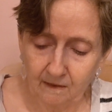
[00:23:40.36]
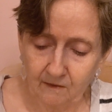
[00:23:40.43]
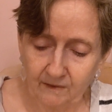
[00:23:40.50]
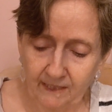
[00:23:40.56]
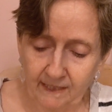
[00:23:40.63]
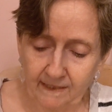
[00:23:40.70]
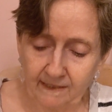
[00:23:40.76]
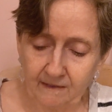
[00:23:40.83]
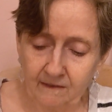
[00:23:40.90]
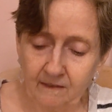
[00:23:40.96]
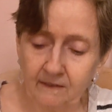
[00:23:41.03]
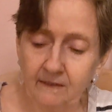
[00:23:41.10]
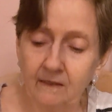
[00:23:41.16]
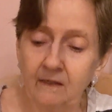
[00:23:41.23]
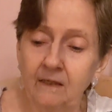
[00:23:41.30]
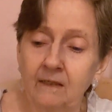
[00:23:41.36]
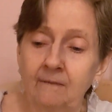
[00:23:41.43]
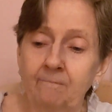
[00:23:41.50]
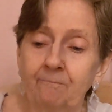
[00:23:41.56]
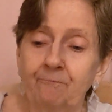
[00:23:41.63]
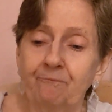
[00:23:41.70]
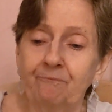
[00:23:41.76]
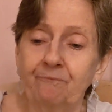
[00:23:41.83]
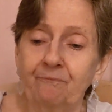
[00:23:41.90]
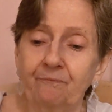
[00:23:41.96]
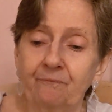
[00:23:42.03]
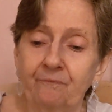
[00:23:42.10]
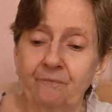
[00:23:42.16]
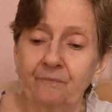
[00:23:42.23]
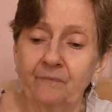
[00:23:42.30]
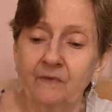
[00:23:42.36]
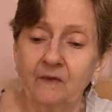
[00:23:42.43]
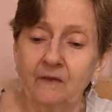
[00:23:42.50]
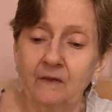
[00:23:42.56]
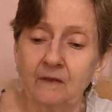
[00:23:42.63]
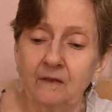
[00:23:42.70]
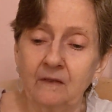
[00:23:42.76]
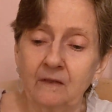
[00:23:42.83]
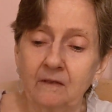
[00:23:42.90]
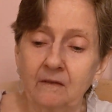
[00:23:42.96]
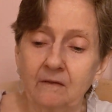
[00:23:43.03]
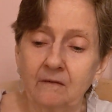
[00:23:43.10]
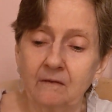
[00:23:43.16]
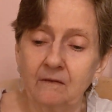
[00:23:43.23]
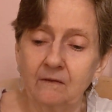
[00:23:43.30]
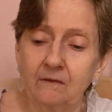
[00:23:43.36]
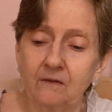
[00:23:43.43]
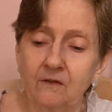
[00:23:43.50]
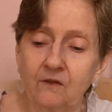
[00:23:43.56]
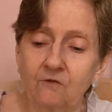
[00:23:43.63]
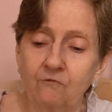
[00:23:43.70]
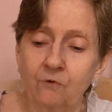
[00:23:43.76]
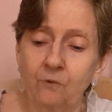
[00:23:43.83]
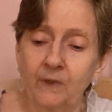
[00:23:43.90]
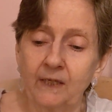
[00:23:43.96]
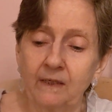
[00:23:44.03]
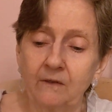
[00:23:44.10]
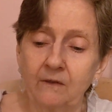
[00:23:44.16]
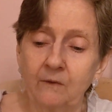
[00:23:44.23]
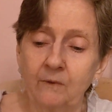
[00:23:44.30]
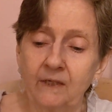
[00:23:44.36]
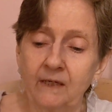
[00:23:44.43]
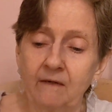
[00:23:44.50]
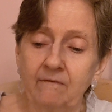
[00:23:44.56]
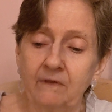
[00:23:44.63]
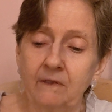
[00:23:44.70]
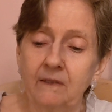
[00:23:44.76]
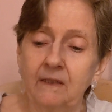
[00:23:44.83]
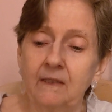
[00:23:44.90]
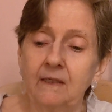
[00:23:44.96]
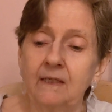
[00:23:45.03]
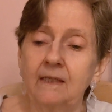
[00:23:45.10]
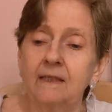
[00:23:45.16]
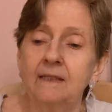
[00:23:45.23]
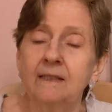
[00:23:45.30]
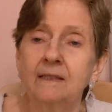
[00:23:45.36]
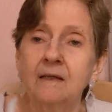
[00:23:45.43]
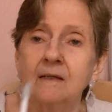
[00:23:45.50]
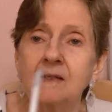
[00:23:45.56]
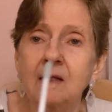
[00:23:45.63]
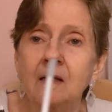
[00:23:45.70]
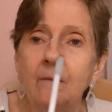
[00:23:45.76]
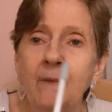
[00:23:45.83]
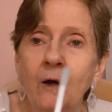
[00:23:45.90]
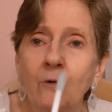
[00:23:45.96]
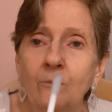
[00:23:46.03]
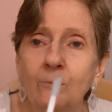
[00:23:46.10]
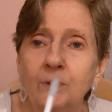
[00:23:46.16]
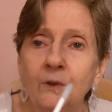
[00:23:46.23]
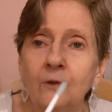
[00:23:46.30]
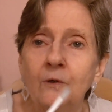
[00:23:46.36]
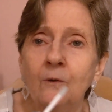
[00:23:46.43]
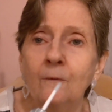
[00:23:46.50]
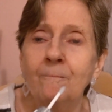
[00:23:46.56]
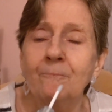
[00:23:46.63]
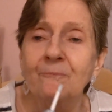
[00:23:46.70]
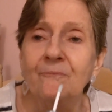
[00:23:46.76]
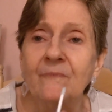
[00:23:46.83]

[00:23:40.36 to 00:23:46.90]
Okay, you un um unscrew it or whatever. It does come out blue.